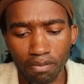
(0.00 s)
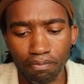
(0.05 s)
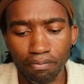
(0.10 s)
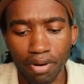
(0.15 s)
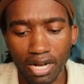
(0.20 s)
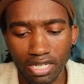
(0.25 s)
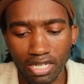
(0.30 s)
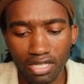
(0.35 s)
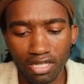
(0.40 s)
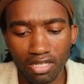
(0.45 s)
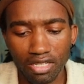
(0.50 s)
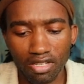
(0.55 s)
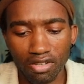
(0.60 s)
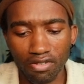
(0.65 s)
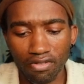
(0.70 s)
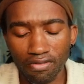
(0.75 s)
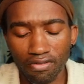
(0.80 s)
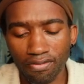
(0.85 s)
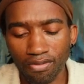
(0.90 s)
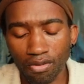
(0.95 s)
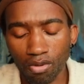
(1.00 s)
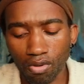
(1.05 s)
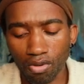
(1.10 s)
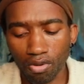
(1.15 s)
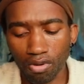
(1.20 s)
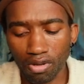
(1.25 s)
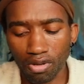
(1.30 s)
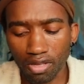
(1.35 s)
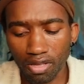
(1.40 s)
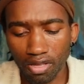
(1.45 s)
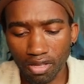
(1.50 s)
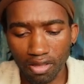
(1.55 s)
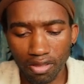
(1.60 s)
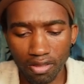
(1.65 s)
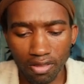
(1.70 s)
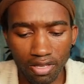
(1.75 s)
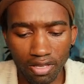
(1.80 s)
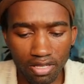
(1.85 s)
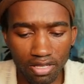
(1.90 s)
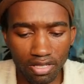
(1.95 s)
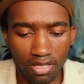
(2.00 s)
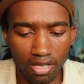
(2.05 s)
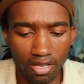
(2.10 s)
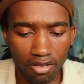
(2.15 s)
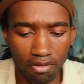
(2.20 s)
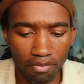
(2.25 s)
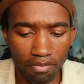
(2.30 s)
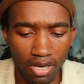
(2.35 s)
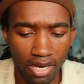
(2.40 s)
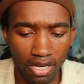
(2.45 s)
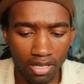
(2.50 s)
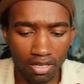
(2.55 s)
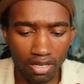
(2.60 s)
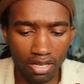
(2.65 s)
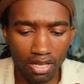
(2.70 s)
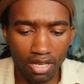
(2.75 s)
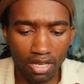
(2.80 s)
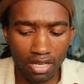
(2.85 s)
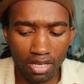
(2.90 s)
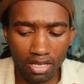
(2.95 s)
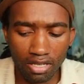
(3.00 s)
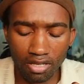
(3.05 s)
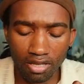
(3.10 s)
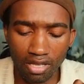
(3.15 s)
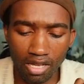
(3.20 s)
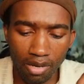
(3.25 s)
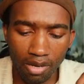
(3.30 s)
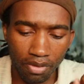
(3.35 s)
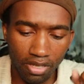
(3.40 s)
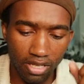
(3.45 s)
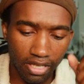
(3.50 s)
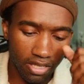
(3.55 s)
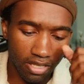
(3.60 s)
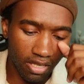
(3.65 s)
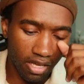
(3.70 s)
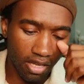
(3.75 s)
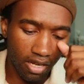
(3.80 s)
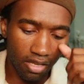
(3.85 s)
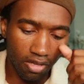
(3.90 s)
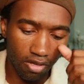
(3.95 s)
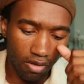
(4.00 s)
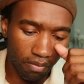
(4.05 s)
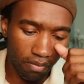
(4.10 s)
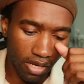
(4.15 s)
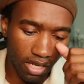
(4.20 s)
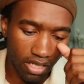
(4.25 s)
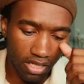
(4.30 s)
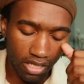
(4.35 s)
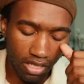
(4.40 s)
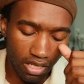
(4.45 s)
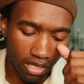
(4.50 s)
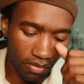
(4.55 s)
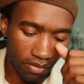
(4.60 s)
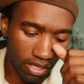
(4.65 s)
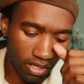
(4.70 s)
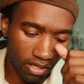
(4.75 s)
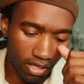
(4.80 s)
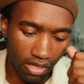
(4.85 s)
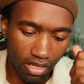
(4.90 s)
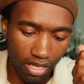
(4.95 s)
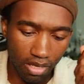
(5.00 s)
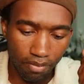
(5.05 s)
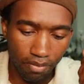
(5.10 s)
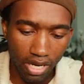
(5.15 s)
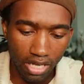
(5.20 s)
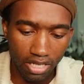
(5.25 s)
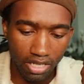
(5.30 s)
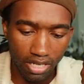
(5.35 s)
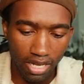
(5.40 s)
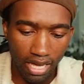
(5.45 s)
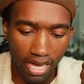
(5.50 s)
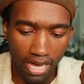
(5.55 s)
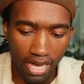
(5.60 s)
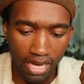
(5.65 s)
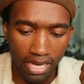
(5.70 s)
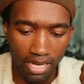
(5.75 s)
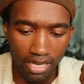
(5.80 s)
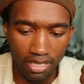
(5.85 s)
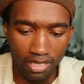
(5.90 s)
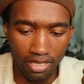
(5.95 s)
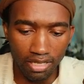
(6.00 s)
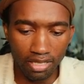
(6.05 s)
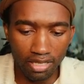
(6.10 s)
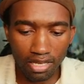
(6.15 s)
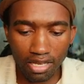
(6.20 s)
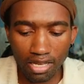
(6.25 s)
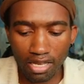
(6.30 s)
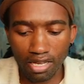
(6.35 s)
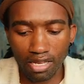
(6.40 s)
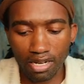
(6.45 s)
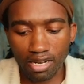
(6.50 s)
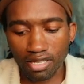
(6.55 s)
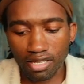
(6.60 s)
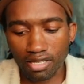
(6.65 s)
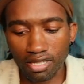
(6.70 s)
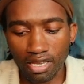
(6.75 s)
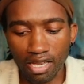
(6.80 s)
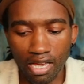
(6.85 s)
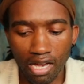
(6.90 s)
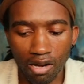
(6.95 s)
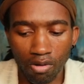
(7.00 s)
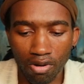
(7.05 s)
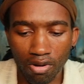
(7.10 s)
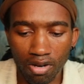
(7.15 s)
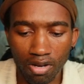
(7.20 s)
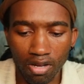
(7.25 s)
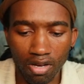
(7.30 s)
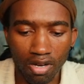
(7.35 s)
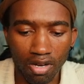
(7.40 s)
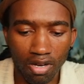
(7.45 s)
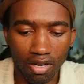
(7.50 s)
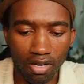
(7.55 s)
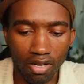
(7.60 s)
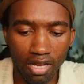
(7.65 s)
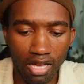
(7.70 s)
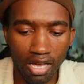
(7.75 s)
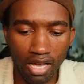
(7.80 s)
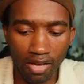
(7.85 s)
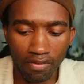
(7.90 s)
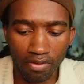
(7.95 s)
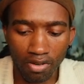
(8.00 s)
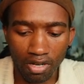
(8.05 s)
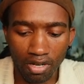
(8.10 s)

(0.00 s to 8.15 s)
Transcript: budget for this campaign. So now I'm going to set a new budget. I'm going to set that budget as, let's say I want to have